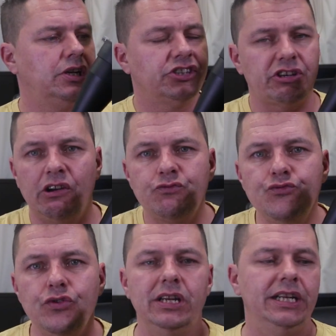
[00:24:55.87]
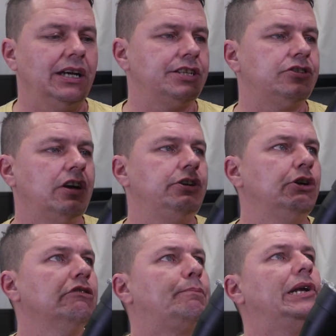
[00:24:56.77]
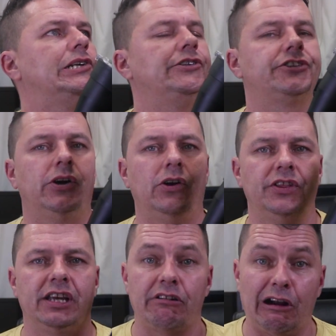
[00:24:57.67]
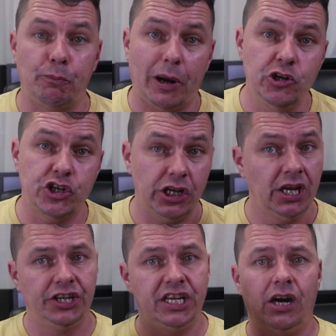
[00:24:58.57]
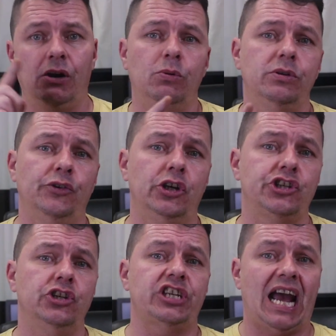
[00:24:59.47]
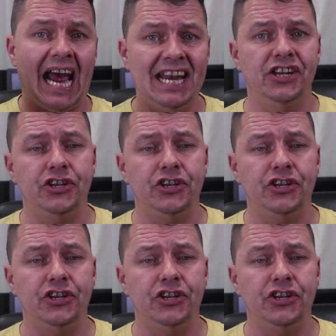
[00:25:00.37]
So I'd really like to know your opinions on the Kral Puncher, the older versions and the